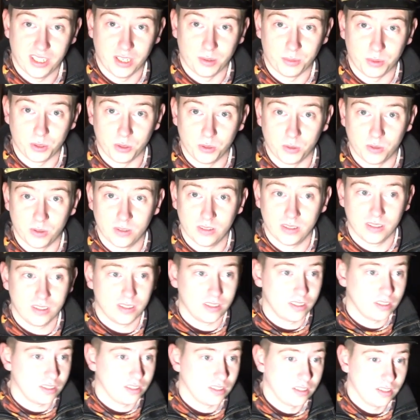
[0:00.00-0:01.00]
damn cool.
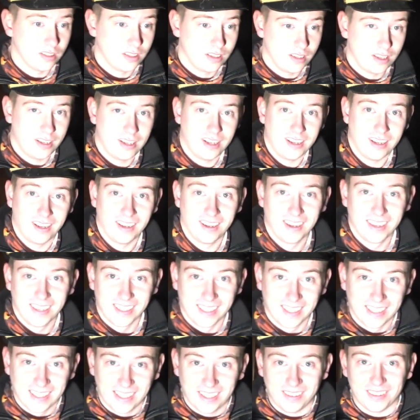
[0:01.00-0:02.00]

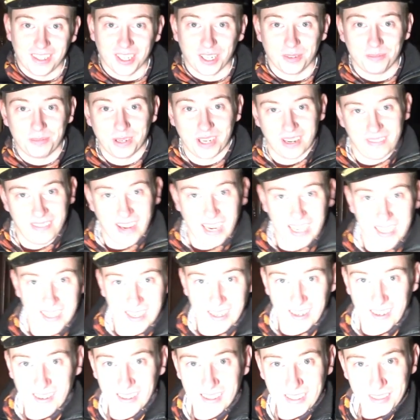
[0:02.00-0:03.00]
I'm gonna put it back
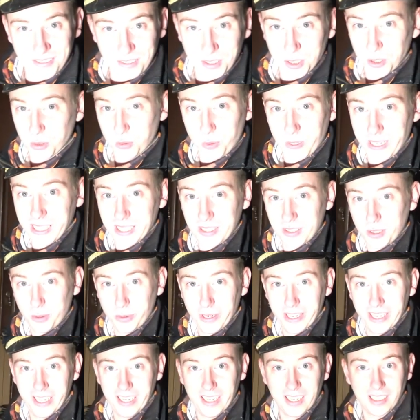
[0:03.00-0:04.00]
now. It feels weird to
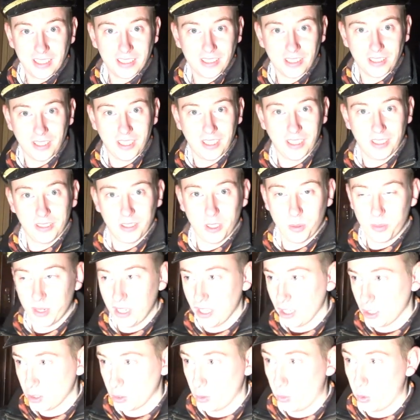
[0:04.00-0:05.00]
wear this. Uh,
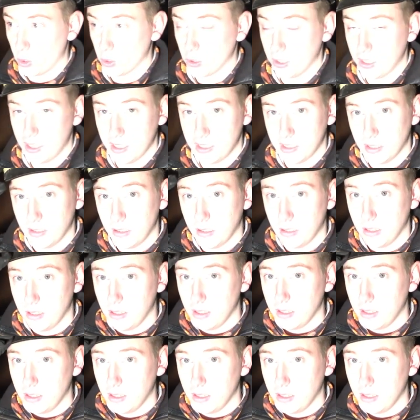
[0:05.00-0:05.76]
nobody else worn this in